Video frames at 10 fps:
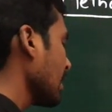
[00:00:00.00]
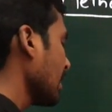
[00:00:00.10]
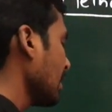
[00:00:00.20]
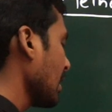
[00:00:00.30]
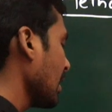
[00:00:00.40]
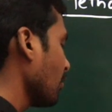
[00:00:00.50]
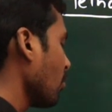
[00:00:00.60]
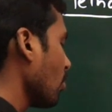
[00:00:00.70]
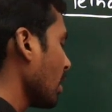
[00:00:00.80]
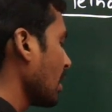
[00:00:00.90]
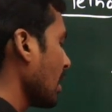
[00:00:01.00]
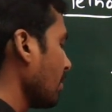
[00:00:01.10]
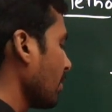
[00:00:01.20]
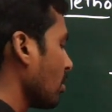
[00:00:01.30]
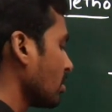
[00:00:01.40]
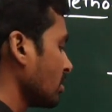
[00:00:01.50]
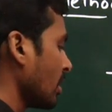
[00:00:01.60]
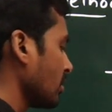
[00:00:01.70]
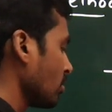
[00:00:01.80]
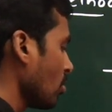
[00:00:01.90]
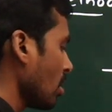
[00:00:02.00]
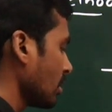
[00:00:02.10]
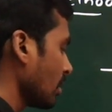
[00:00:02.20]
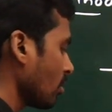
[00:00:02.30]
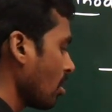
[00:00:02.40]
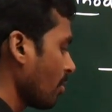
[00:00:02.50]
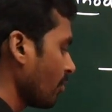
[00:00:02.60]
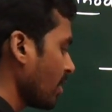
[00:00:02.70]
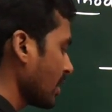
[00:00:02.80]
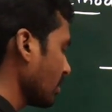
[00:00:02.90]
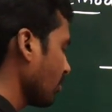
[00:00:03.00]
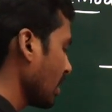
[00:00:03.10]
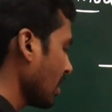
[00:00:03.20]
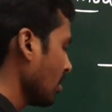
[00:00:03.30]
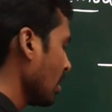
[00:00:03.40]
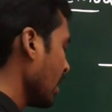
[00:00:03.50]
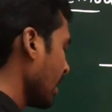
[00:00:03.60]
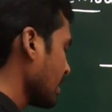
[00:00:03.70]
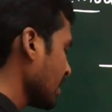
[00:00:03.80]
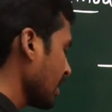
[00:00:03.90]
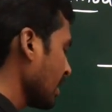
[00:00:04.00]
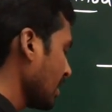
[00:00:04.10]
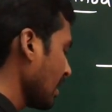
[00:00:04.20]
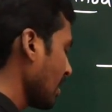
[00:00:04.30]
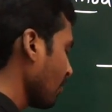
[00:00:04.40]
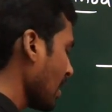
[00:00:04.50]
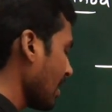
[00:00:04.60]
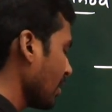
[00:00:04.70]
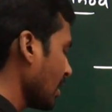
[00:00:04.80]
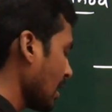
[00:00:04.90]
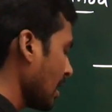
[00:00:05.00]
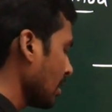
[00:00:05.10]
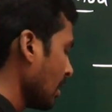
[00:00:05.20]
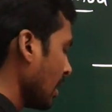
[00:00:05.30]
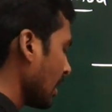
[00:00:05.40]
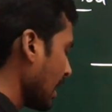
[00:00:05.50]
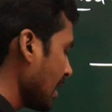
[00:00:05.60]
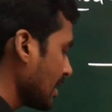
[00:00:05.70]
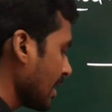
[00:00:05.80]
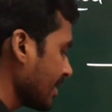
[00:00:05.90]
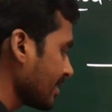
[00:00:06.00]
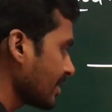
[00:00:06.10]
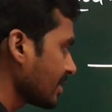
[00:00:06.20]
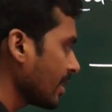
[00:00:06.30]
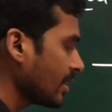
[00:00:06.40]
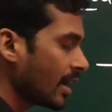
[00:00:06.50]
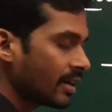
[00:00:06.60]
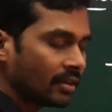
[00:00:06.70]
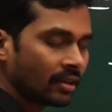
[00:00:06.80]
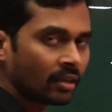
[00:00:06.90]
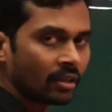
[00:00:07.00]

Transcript: I can take 4 and 9 because there is no other common factor we have. Yes, I can take 5 and 9. Can I take 6 and 9?